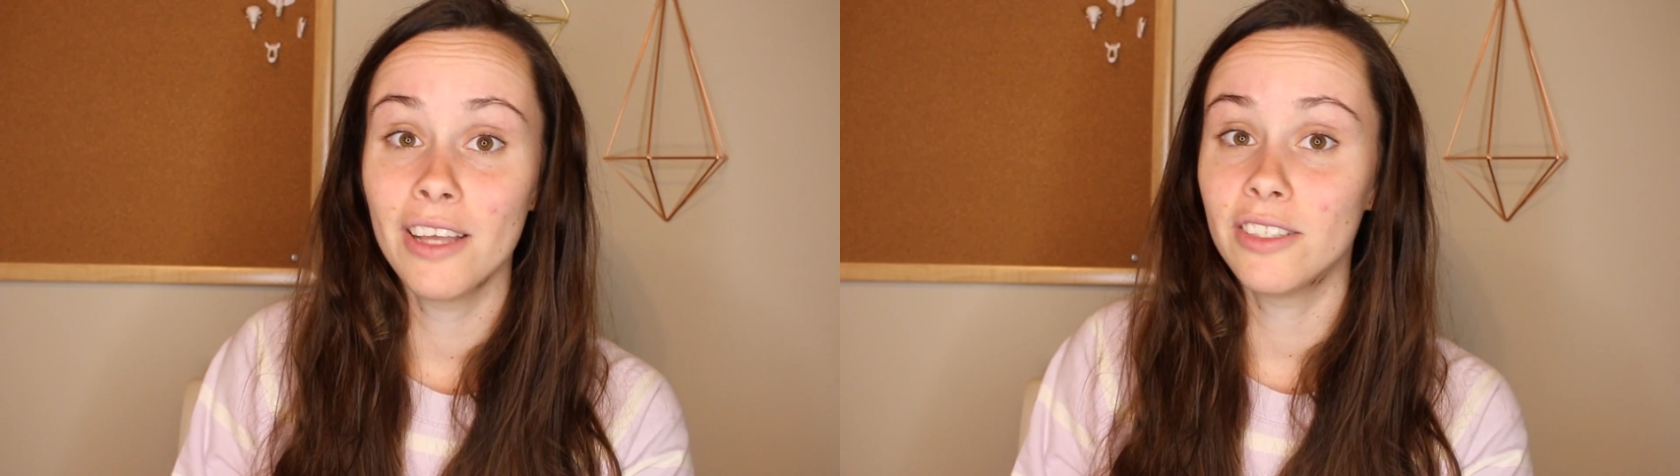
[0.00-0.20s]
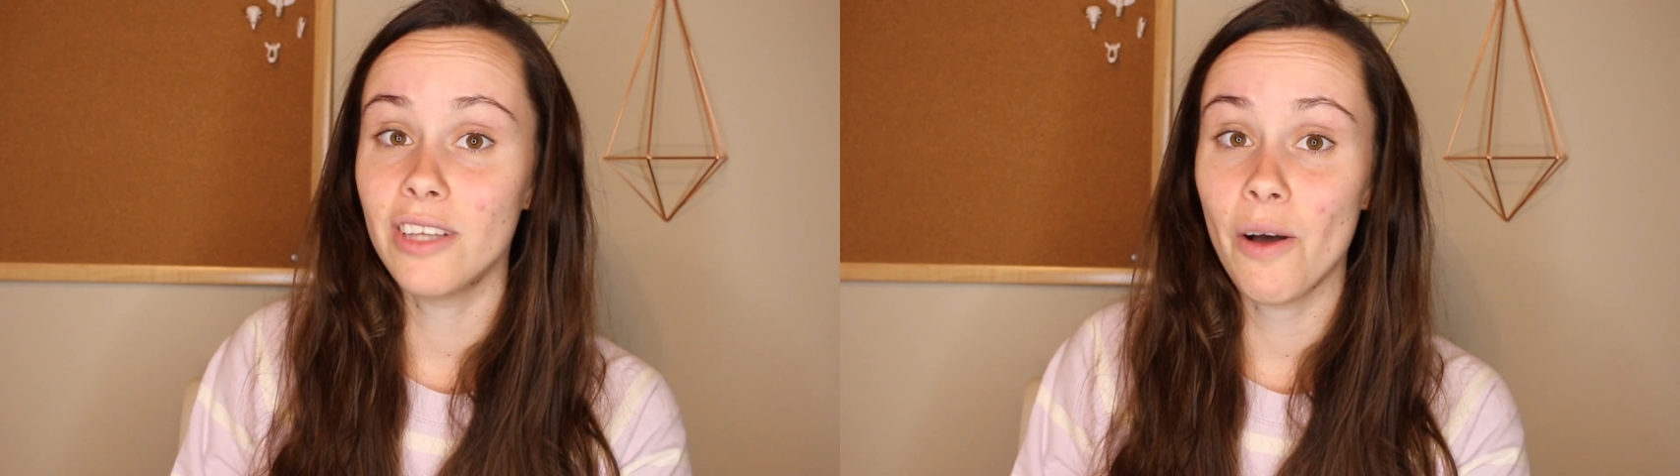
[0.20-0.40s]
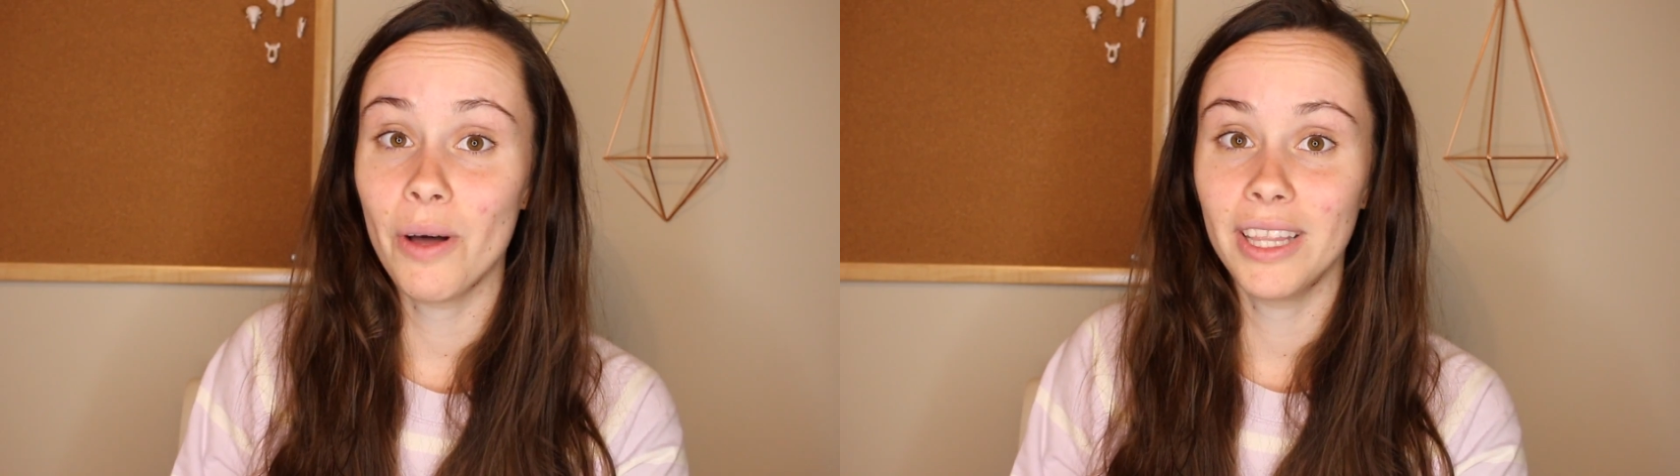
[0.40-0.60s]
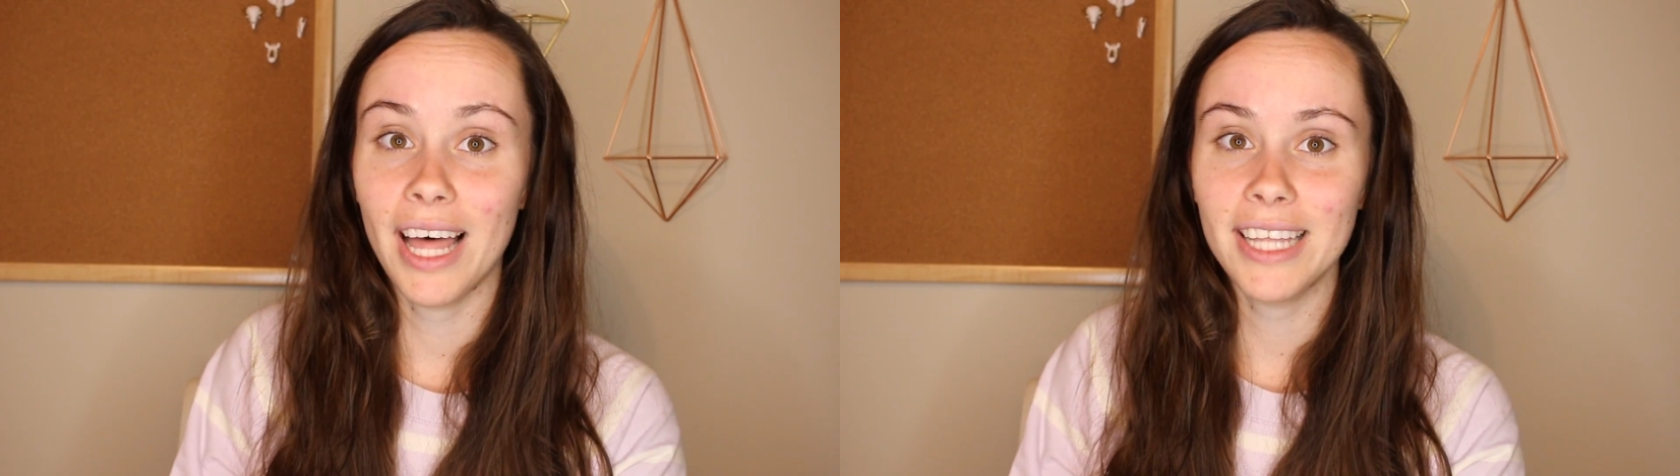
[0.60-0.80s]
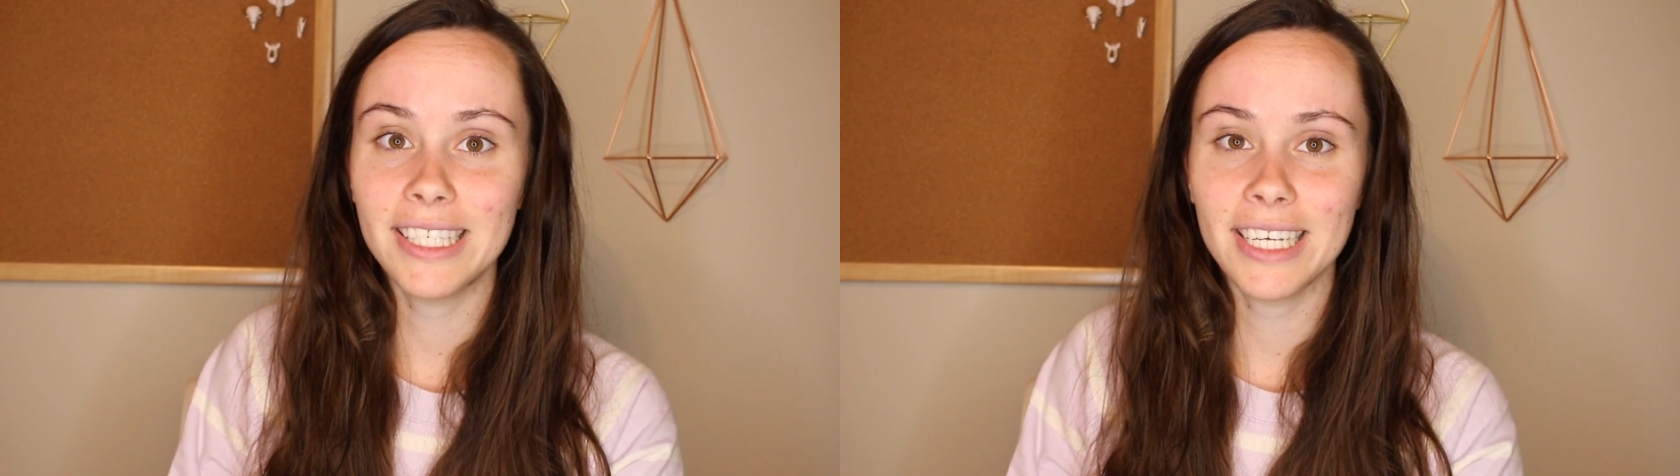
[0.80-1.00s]
So
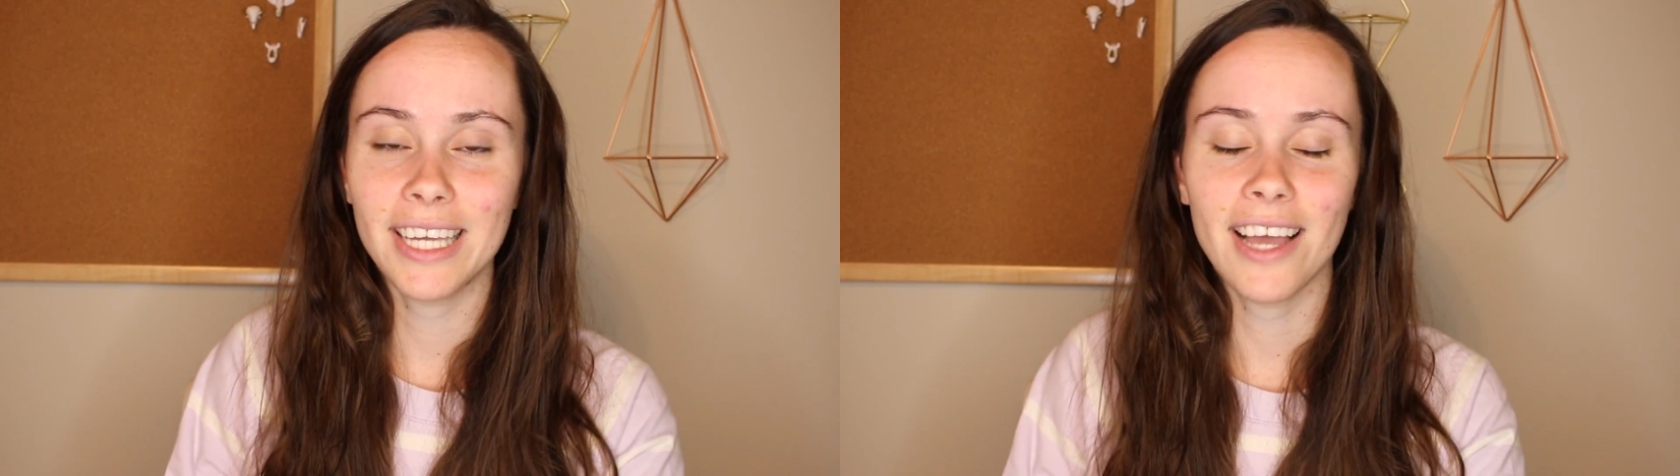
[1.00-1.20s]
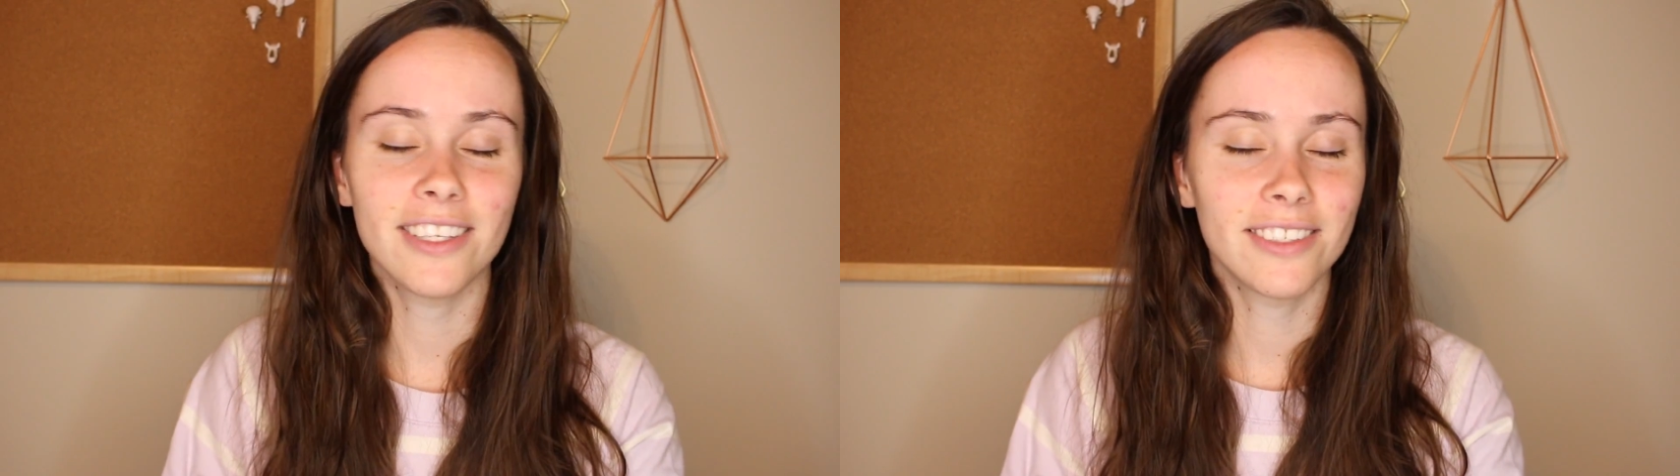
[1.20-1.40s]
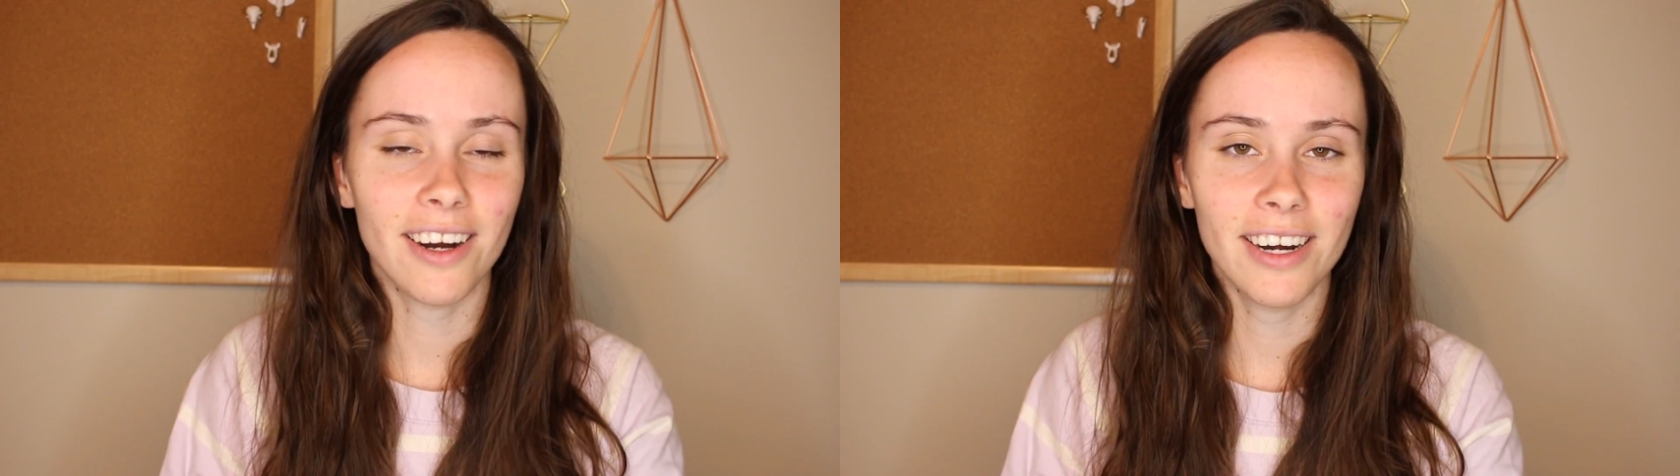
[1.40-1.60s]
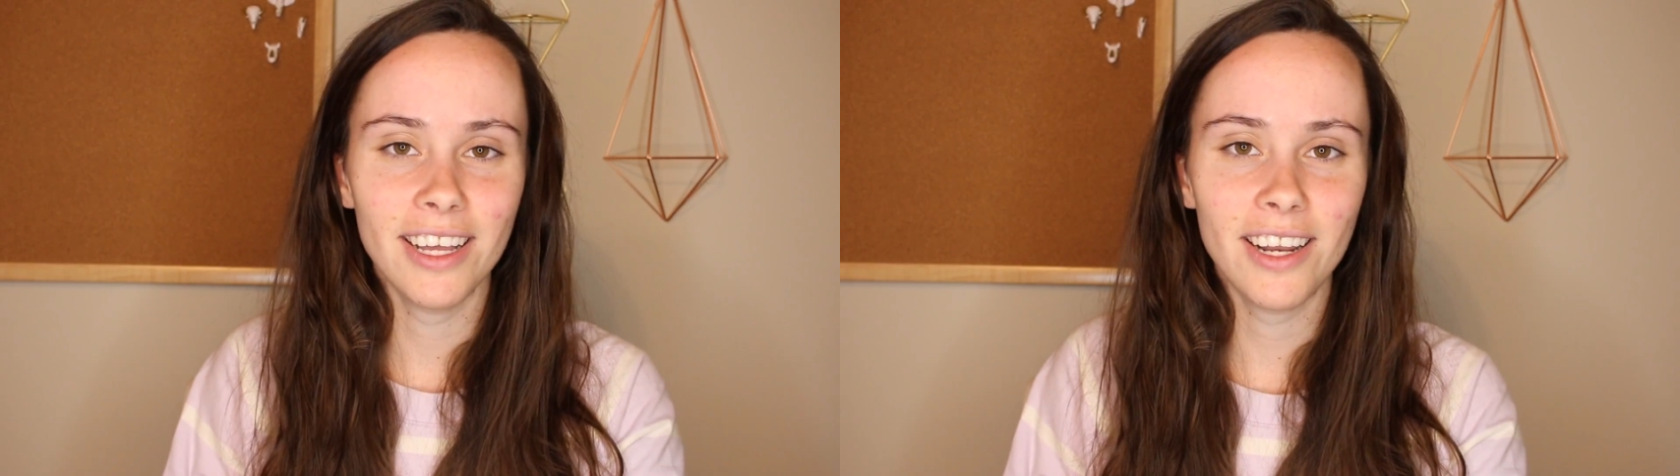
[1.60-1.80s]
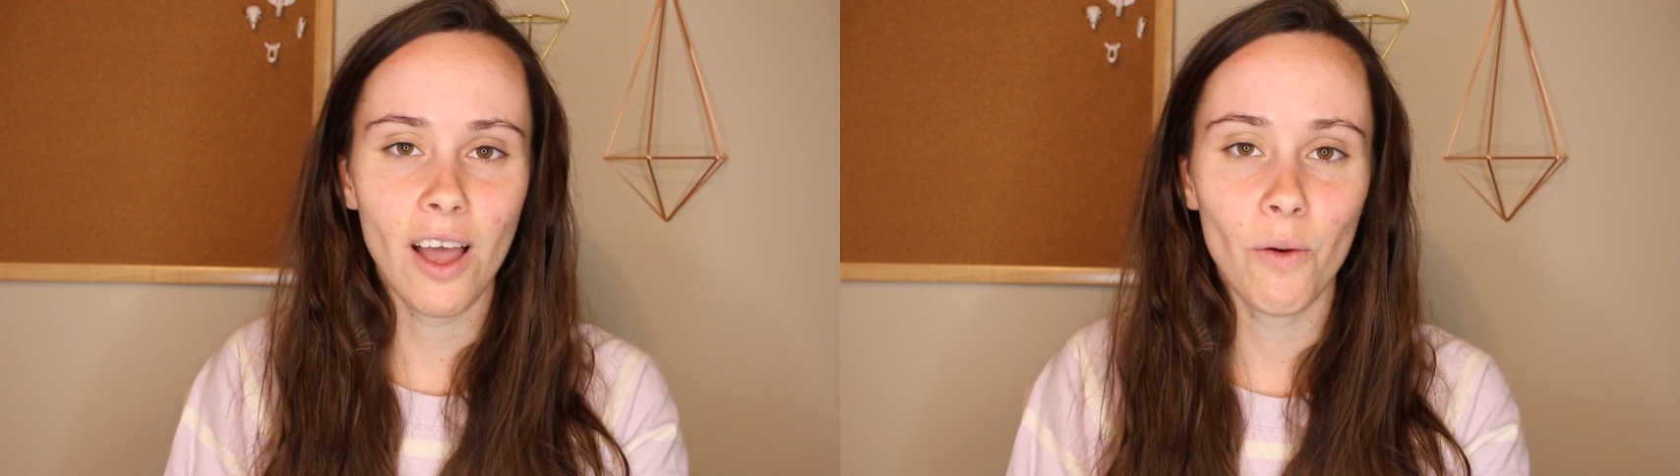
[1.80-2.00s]
let's get
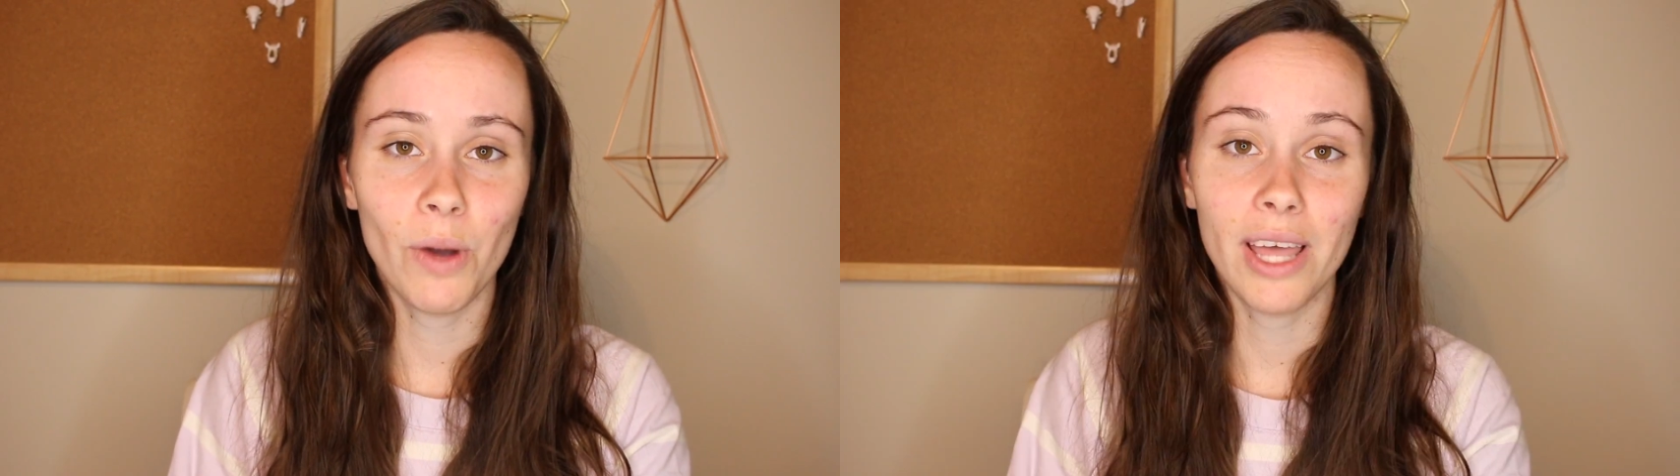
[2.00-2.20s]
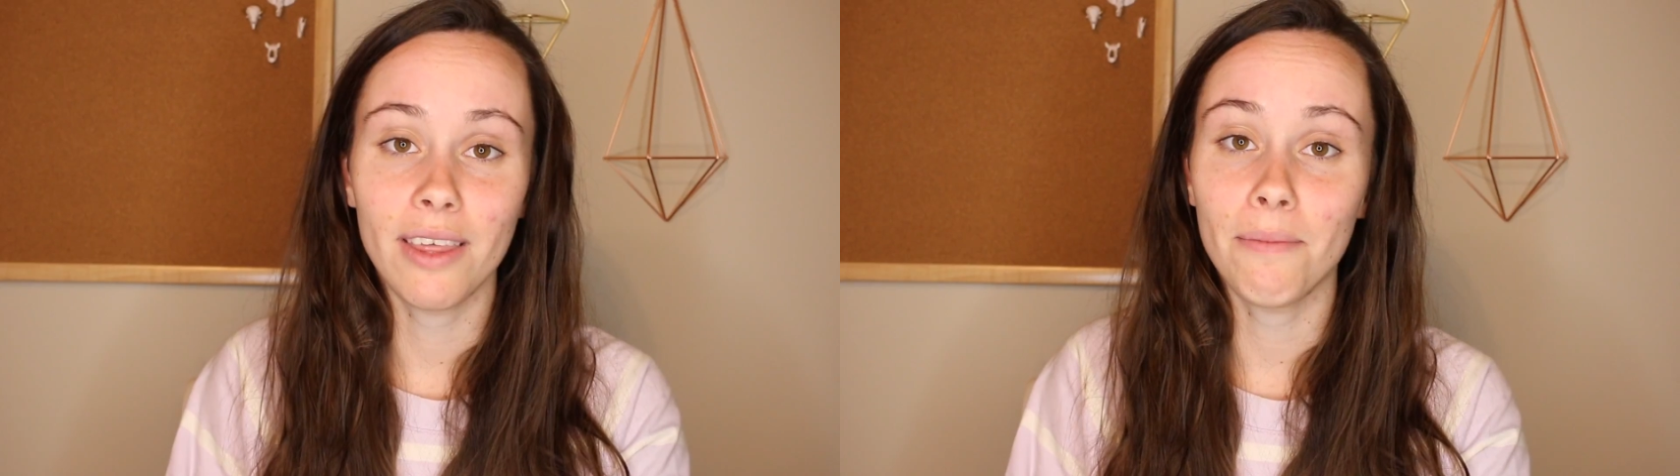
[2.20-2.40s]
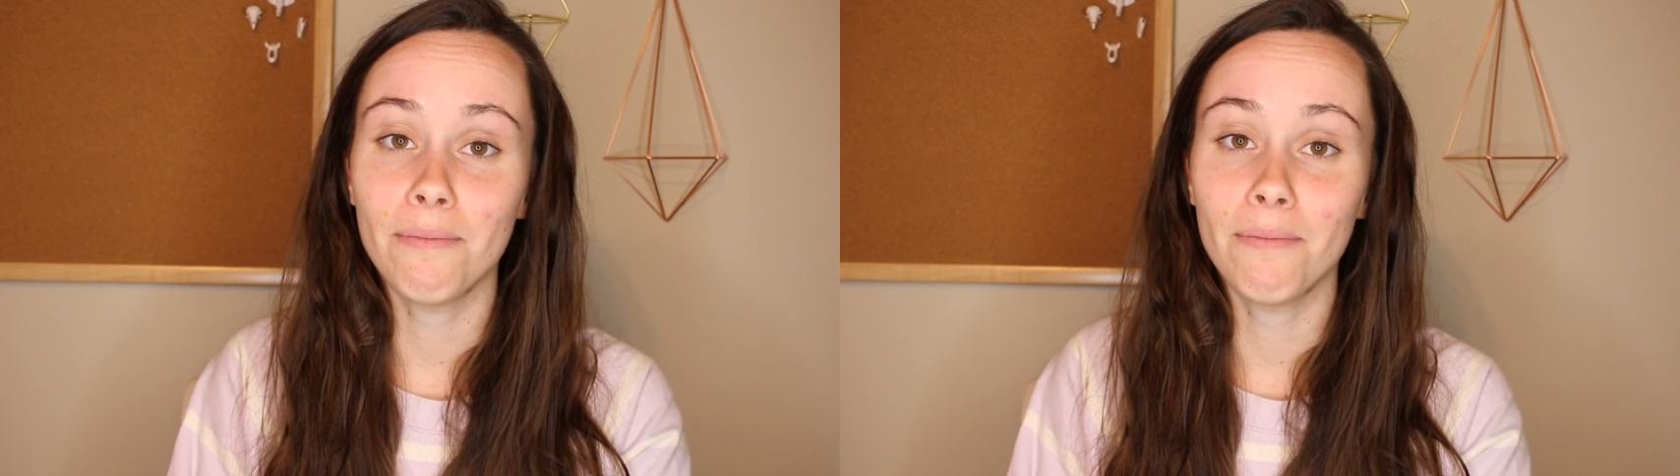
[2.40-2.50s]
started with